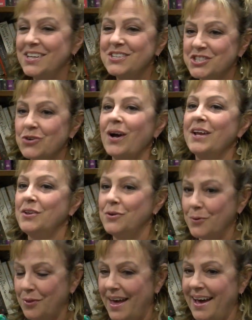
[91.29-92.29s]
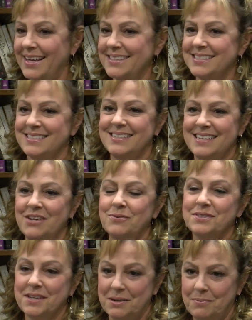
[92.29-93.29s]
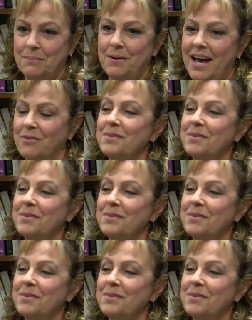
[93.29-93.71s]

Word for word: So I knew that it was going to be bad.